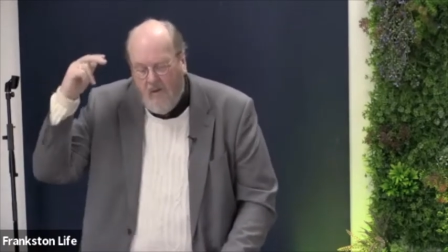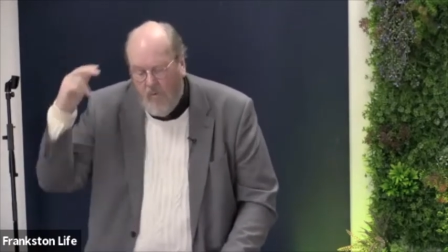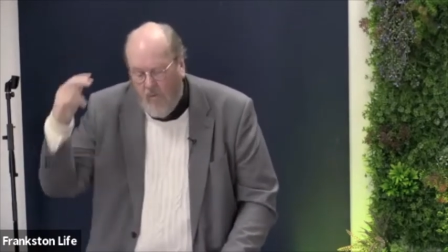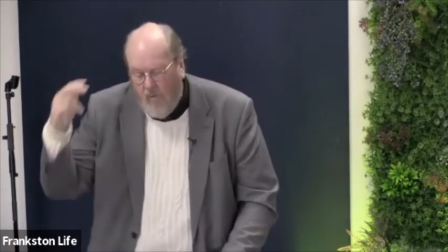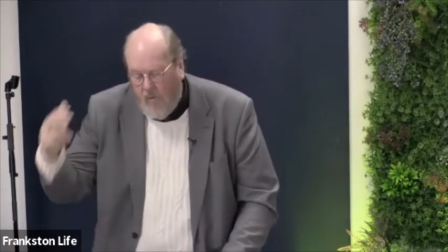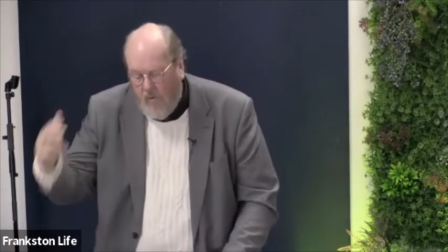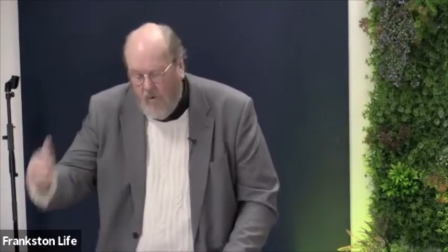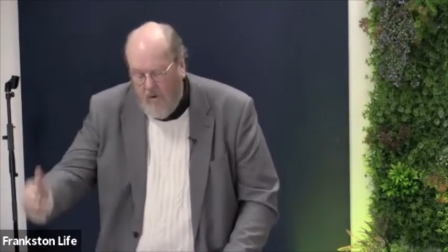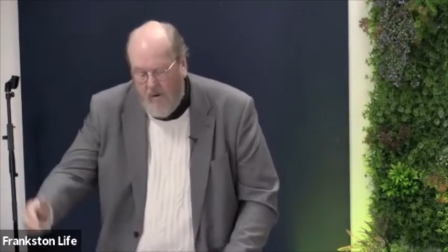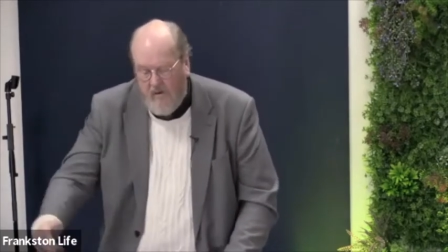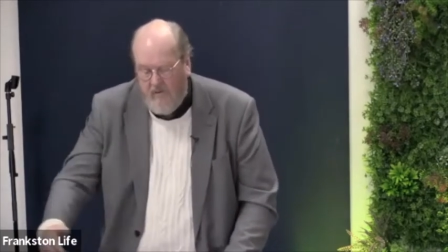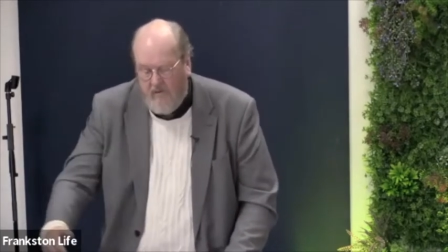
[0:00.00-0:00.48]

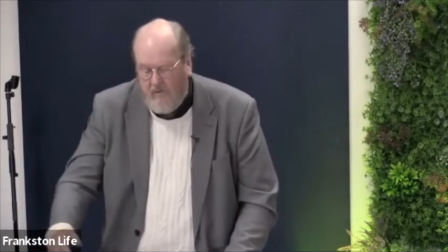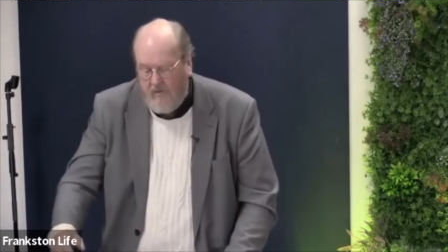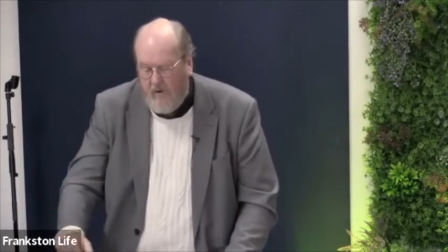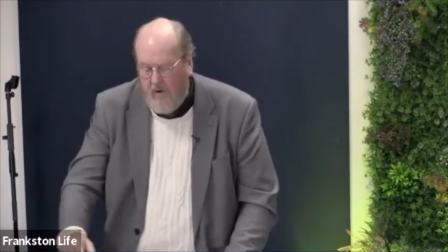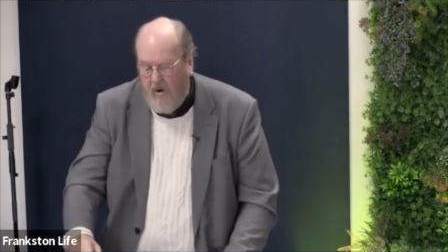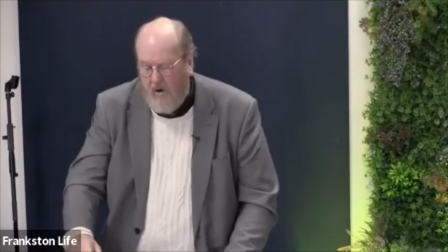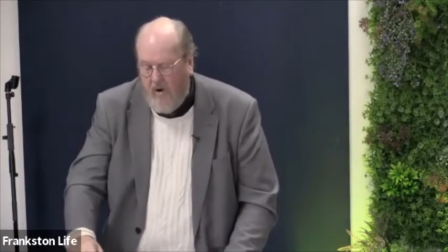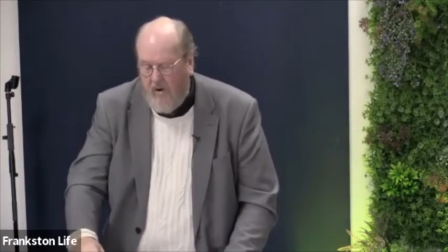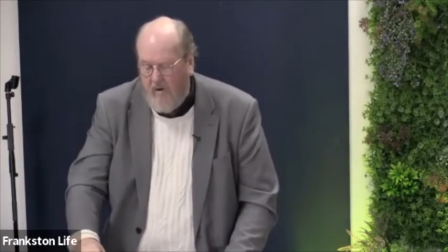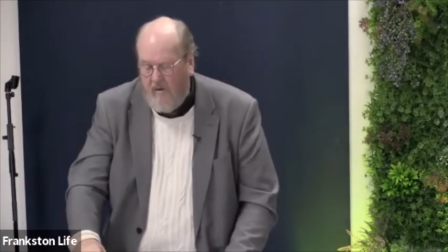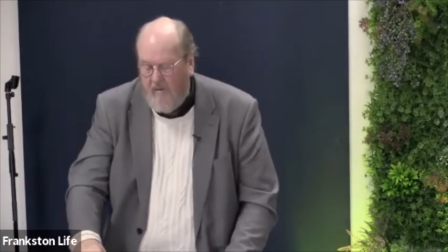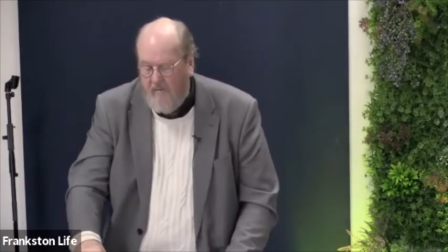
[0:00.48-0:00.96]
word of
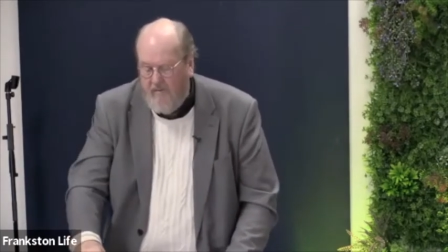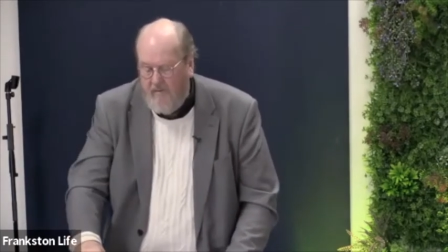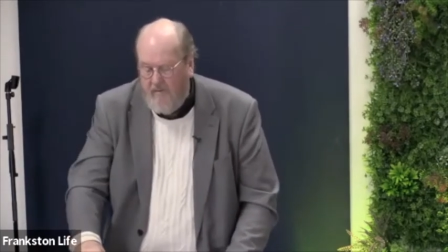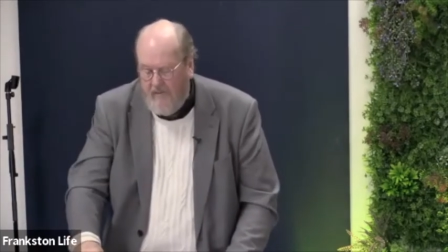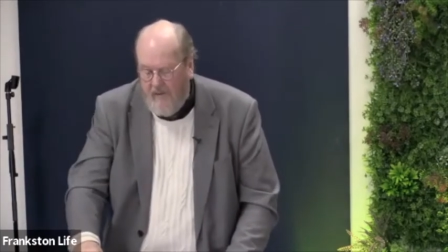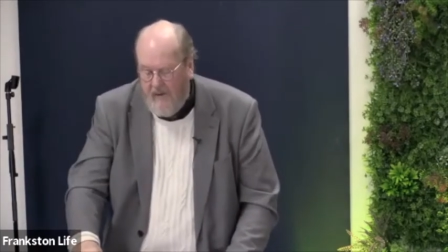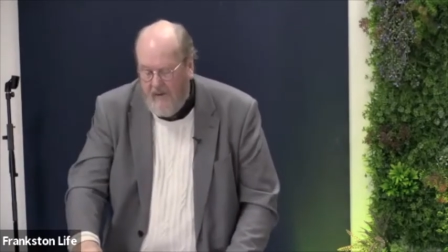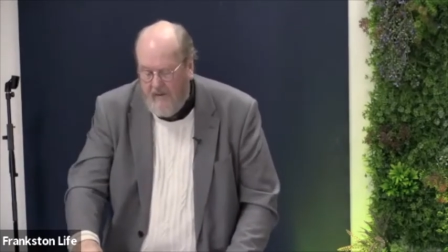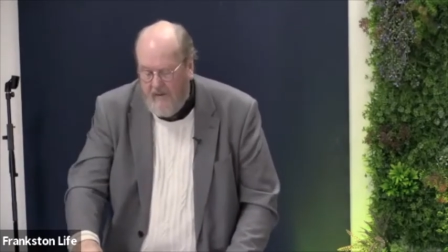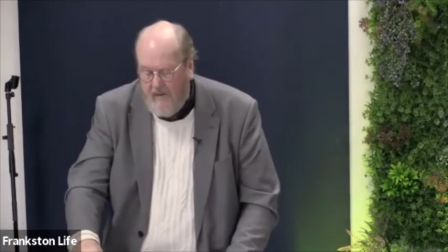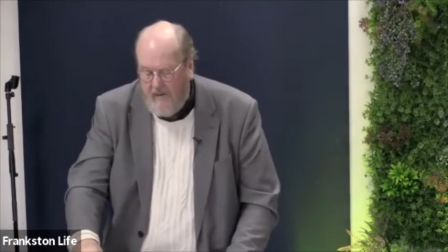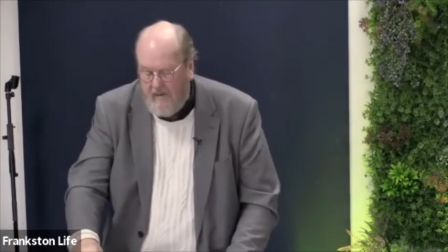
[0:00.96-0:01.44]
God and
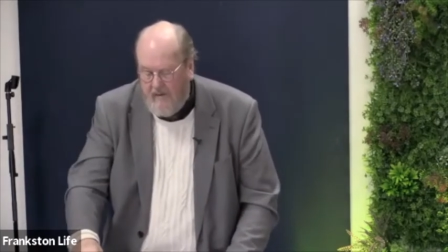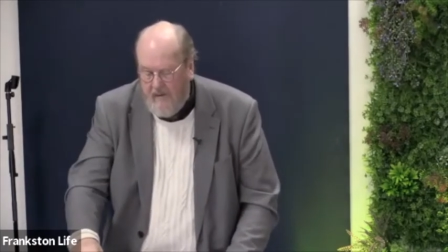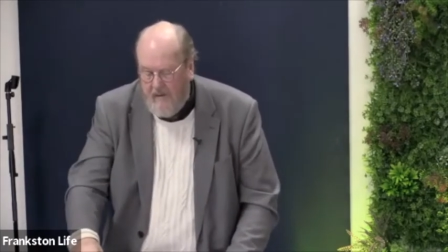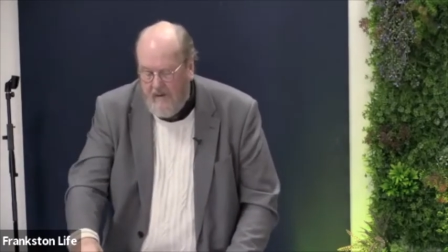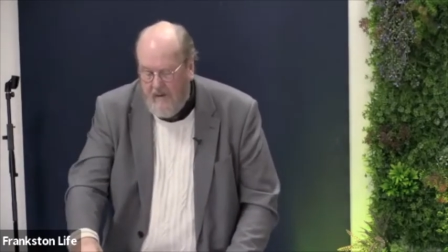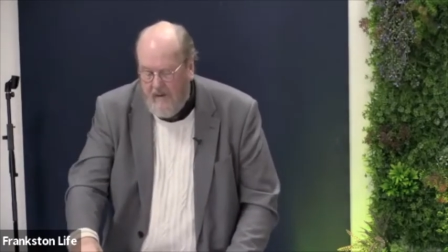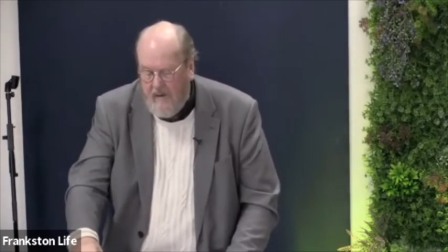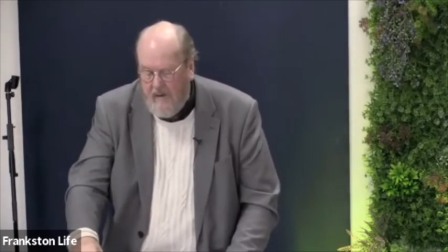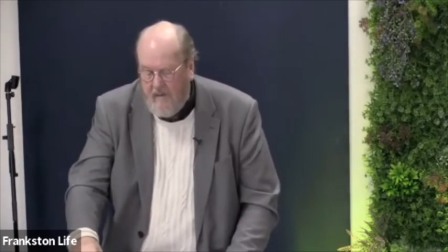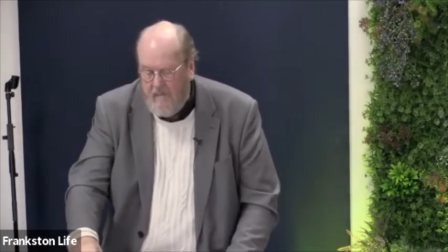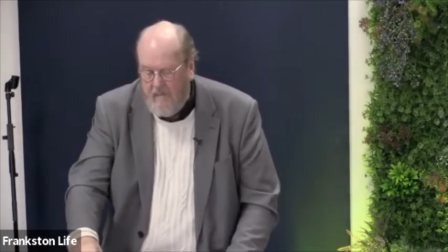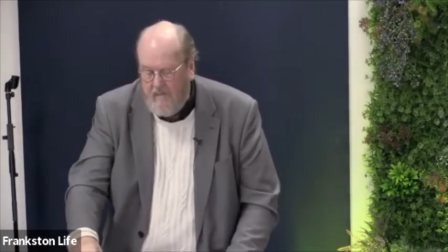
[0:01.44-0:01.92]
faith in
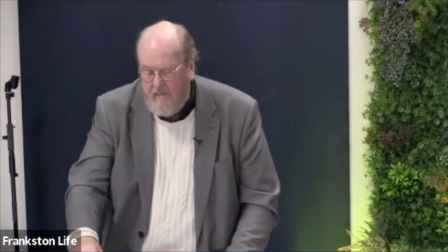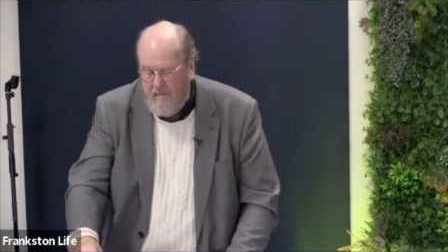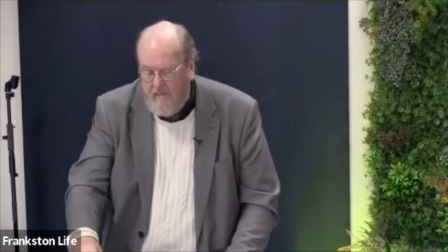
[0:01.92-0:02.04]
him.